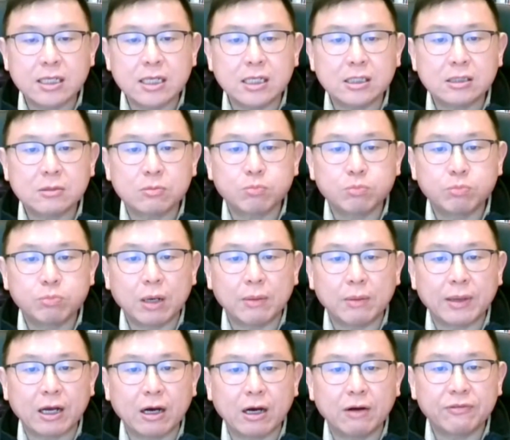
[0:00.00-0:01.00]
these
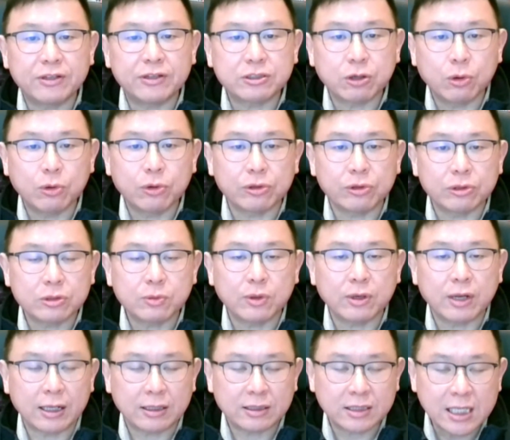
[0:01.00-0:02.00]
public office holders
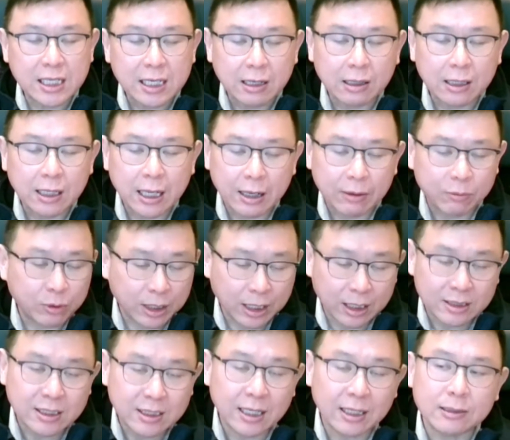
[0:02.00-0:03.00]
would
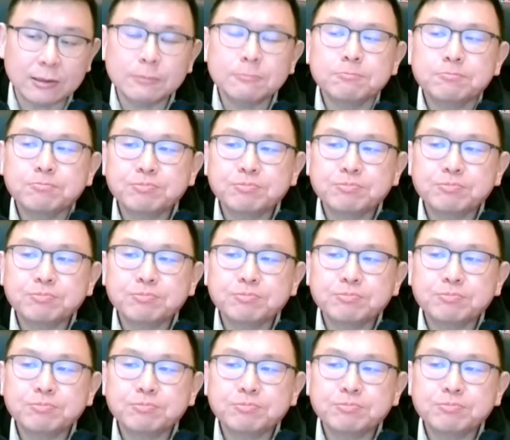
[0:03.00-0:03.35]
attend.